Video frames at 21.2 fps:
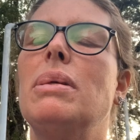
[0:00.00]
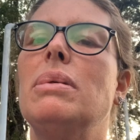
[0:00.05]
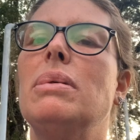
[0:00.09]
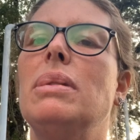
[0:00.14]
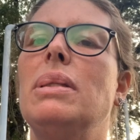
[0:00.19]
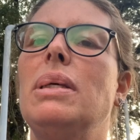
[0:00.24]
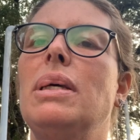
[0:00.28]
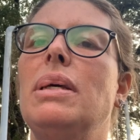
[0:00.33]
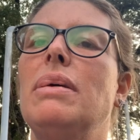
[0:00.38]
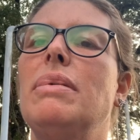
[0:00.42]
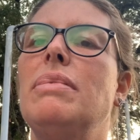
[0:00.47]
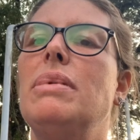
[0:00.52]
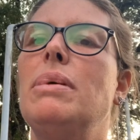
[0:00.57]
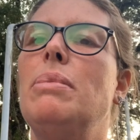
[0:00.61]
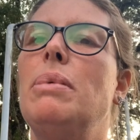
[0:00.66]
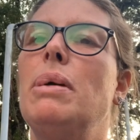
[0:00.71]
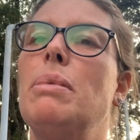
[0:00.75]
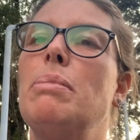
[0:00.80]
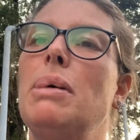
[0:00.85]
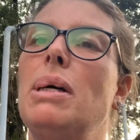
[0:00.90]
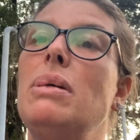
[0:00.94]
lived and
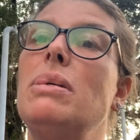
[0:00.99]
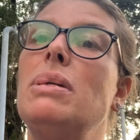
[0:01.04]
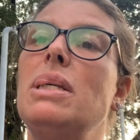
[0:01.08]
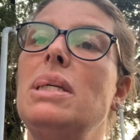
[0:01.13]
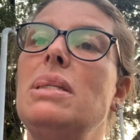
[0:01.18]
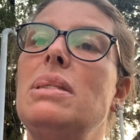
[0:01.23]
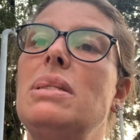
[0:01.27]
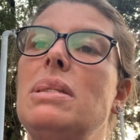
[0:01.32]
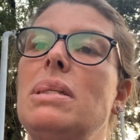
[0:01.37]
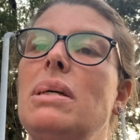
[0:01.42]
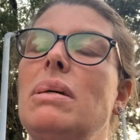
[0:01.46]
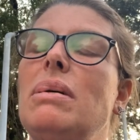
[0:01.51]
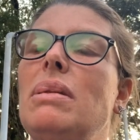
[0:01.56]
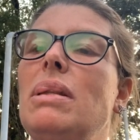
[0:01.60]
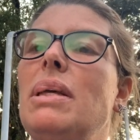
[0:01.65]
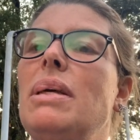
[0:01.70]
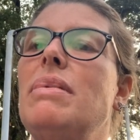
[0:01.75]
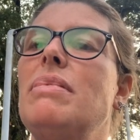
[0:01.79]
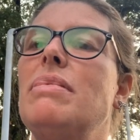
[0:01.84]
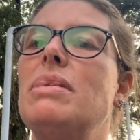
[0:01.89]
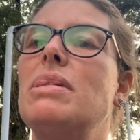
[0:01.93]
where Belky still
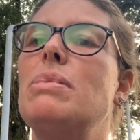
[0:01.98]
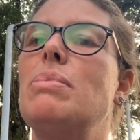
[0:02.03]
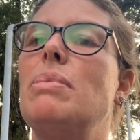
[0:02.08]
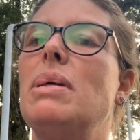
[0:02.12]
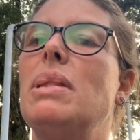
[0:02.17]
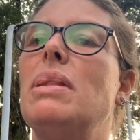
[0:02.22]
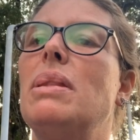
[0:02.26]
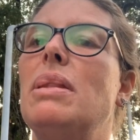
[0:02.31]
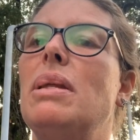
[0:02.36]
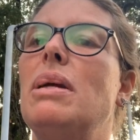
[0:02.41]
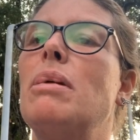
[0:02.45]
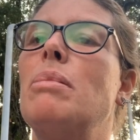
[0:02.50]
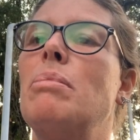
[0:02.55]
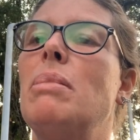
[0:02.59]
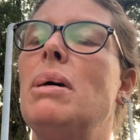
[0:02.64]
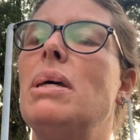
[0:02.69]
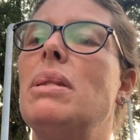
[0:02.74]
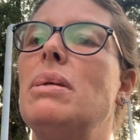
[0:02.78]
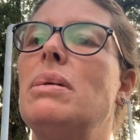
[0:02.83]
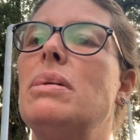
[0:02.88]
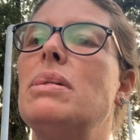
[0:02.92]
lives with their
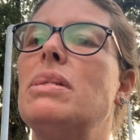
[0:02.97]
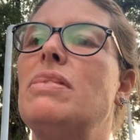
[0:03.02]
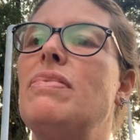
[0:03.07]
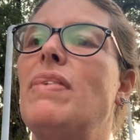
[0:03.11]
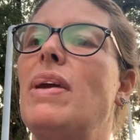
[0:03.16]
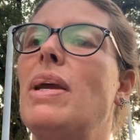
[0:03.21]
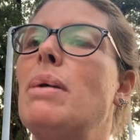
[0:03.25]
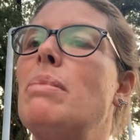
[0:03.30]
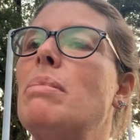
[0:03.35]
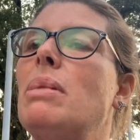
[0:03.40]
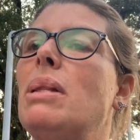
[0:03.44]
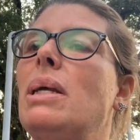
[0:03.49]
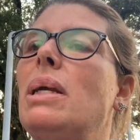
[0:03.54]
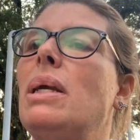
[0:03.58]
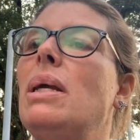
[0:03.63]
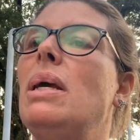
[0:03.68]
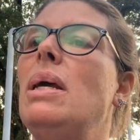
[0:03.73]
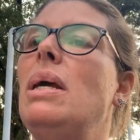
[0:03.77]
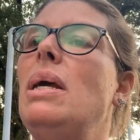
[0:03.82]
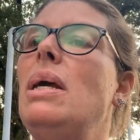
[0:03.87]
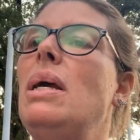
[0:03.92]
mother's family.
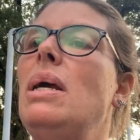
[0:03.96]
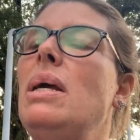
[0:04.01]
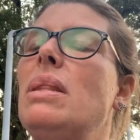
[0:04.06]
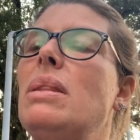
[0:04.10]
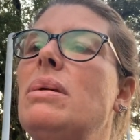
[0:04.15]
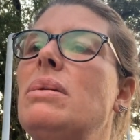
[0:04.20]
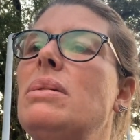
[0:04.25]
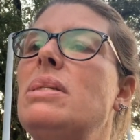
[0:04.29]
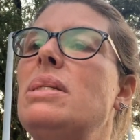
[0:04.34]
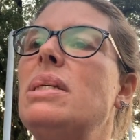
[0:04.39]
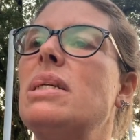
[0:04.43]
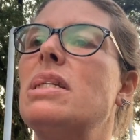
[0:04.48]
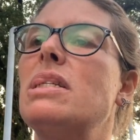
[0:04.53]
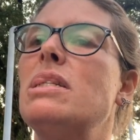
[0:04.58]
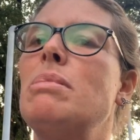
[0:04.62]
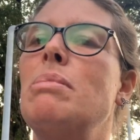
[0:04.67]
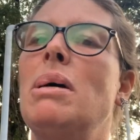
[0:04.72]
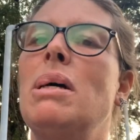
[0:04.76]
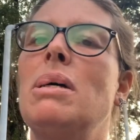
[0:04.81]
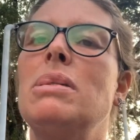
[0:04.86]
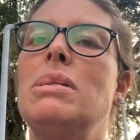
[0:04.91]
They're 6
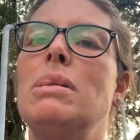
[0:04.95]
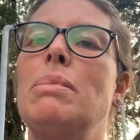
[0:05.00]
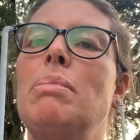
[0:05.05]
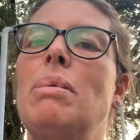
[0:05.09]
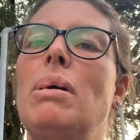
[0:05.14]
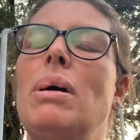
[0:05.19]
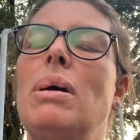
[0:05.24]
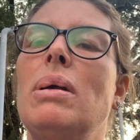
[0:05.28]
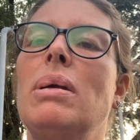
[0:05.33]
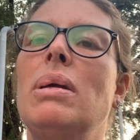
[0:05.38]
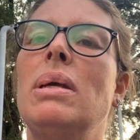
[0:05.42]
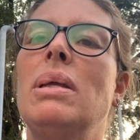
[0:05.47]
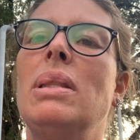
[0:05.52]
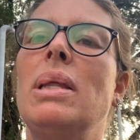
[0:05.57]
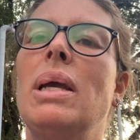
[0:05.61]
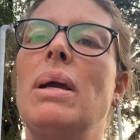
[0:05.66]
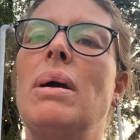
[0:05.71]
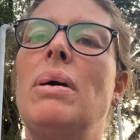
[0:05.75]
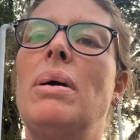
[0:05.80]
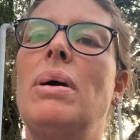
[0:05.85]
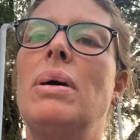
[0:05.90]
miles apart and they
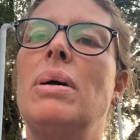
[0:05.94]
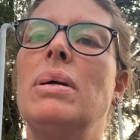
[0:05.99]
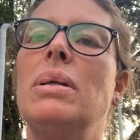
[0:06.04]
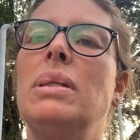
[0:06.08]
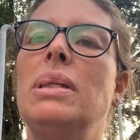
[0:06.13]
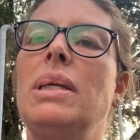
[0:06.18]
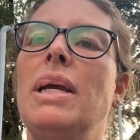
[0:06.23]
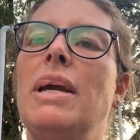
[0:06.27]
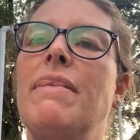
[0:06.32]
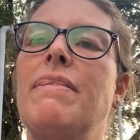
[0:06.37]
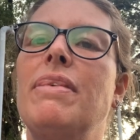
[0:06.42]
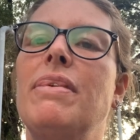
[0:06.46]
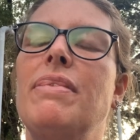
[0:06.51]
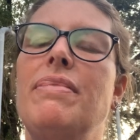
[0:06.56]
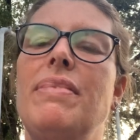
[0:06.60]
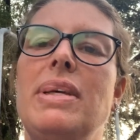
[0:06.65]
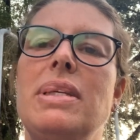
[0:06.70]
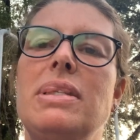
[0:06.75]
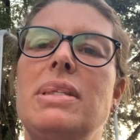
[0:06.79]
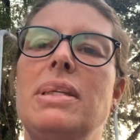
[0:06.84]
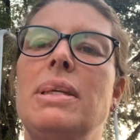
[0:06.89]
hardly ever
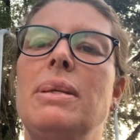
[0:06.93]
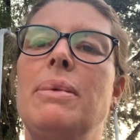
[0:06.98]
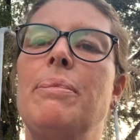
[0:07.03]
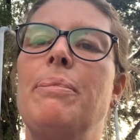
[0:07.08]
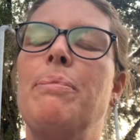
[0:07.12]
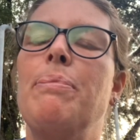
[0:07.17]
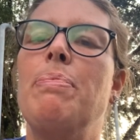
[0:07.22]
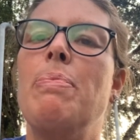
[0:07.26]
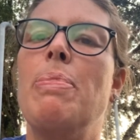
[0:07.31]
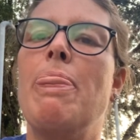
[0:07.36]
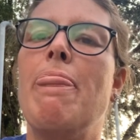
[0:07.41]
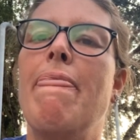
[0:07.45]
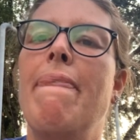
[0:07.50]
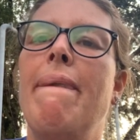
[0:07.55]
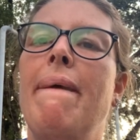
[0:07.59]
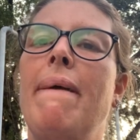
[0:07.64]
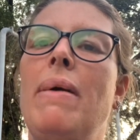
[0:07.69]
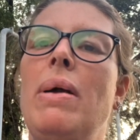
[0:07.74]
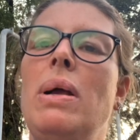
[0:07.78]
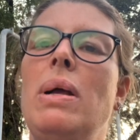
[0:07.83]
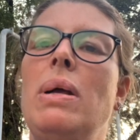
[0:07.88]
visit.
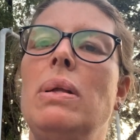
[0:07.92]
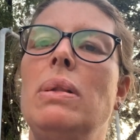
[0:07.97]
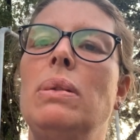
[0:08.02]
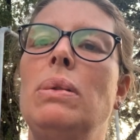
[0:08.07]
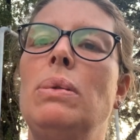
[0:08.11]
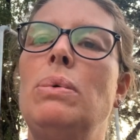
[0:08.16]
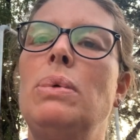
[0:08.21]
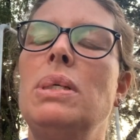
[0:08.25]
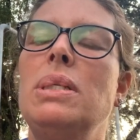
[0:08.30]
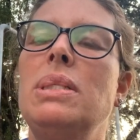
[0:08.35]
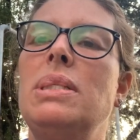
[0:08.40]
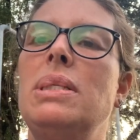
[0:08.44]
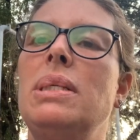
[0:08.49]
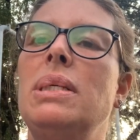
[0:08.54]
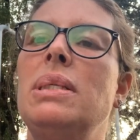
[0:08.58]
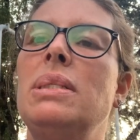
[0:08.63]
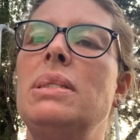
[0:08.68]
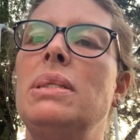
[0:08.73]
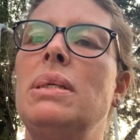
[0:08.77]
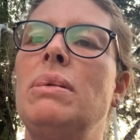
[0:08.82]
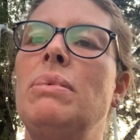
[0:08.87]
Lord
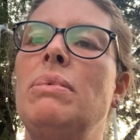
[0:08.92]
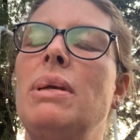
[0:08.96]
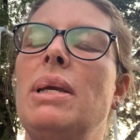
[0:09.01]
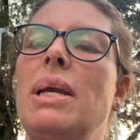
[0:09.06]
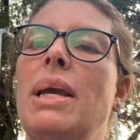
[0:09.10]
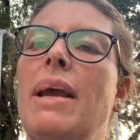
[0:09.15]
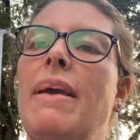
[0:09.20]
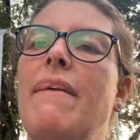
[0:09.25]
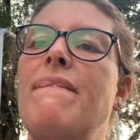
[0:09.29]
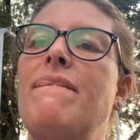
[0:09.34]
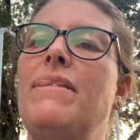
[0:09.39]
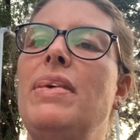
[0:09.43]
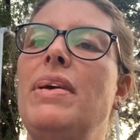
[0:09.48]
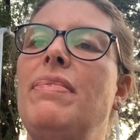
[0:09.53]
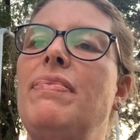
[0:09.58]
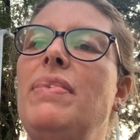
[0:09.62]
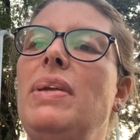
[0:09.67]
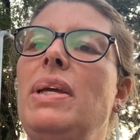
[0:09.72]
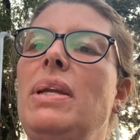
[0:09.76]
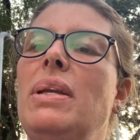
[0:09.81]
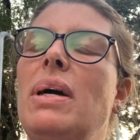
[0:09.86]
sends Enrique
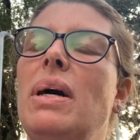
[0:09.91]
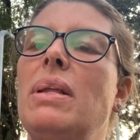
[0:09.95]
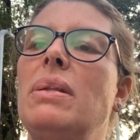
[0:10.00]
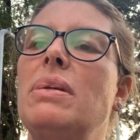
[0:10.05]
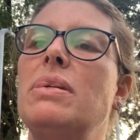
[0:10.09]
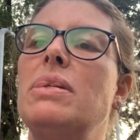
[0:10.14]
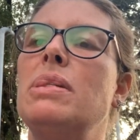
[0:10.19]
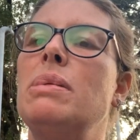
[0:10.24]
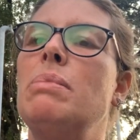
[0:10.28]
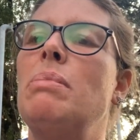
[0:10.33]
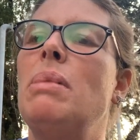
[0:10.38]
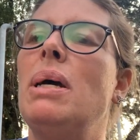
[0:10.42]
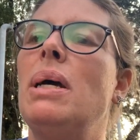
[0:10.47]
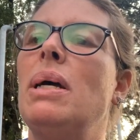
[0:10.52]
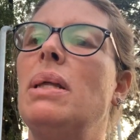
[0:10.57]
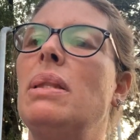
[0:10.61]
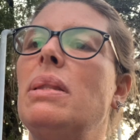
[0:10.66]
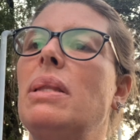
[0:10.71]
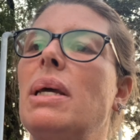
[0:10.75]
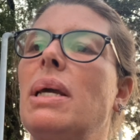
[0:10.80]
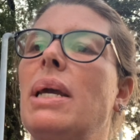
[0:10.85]
$50 a
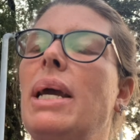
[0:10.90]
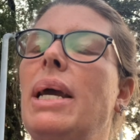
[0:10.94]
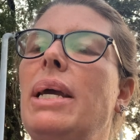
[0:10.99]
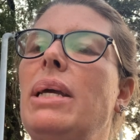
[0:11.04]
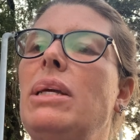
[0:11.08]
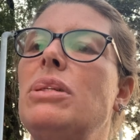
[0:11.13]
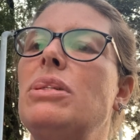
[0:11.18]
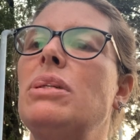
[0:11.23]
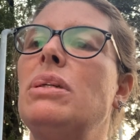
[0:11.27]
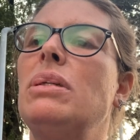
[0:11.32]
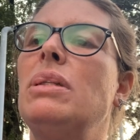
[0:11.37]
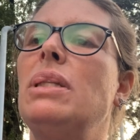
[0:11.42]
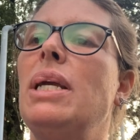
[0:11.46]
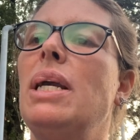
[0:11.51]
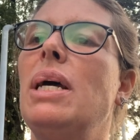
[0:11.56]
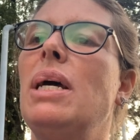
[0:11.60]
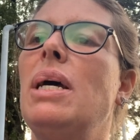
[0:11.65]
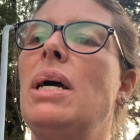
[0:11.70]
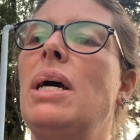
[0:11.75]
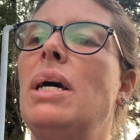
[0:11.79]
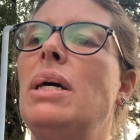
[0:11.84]
month, occasionally
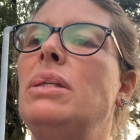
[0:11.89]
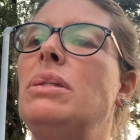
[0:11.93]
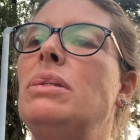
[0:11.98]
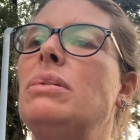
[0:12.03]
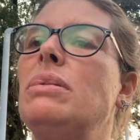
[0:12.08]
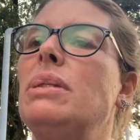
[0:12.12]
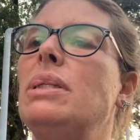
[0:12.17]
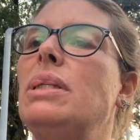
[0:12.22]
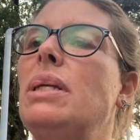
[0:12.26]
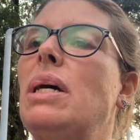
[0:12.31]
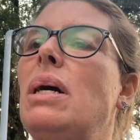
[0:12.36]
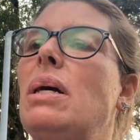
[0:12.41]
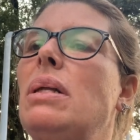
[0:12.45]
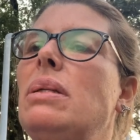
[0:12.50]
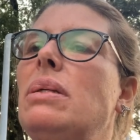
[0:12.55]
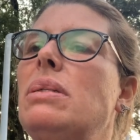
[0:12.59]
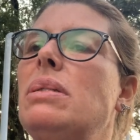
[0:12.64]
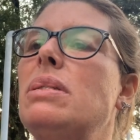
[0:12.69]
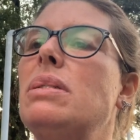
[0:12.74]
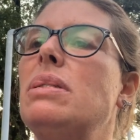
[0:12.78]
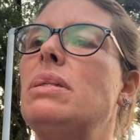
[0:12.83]

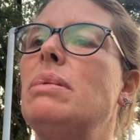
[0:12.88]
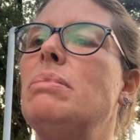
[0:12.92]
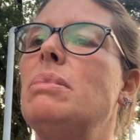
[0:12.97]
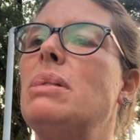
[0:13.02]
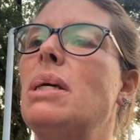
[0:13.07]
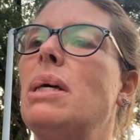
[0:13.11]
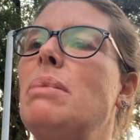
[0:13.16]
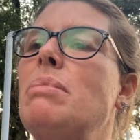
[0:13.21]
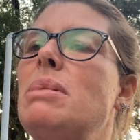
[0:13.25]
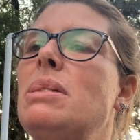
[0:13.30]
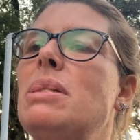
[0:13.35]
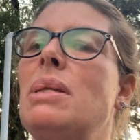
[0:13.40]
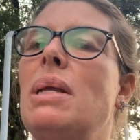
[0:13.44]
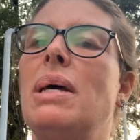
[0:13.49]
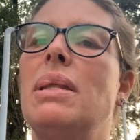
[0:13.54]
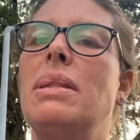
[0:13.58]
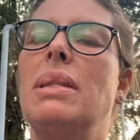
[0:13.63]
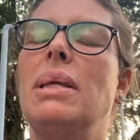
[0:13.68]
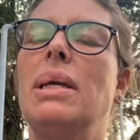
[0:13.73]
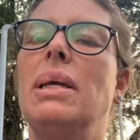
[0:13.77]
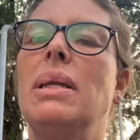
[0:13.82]
$100, sometimes
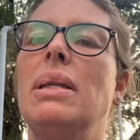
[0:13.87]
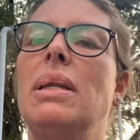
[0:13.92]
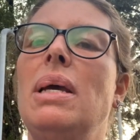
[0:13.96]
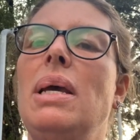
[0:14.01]
nothing.